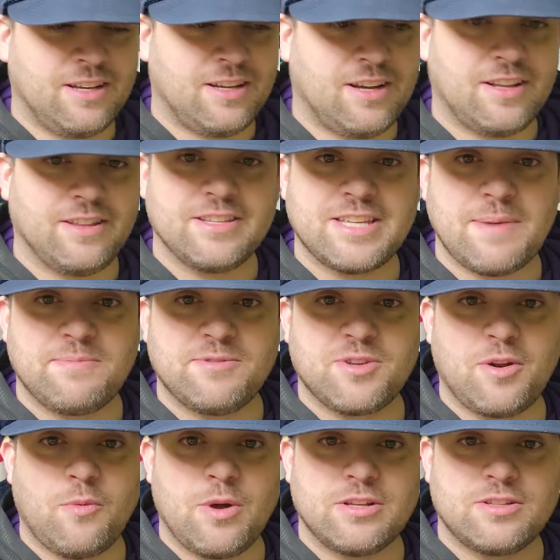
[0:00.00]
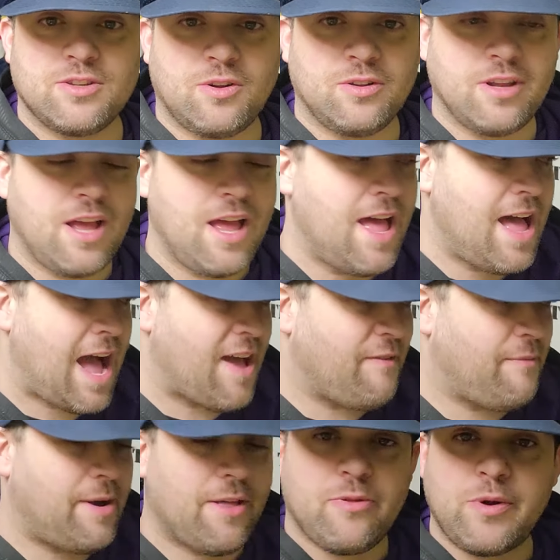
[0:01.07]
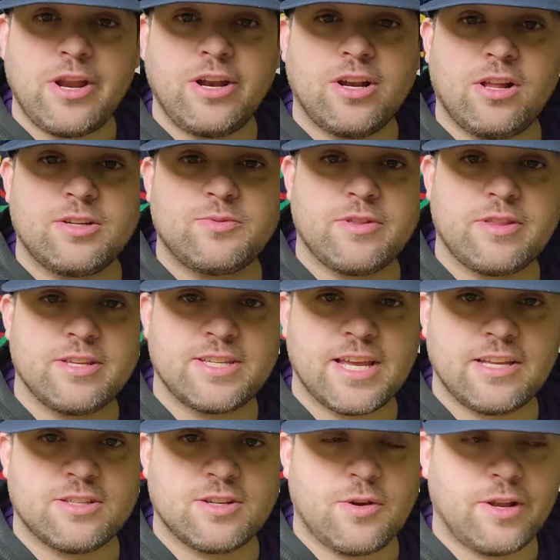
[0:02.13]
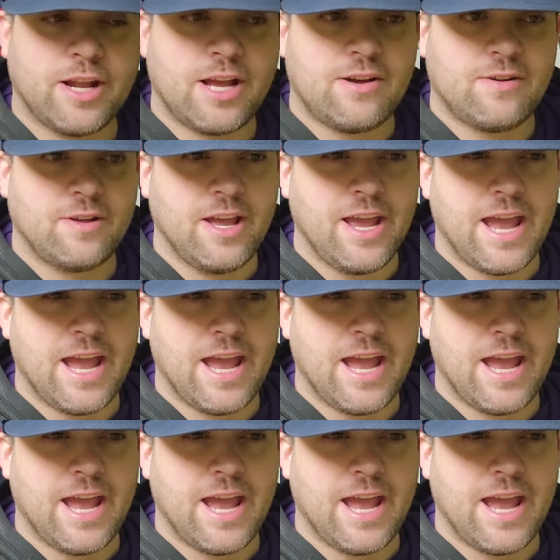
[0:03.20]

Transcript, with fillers: on this episode of What's Sold, I have about $300 worth of sales going out,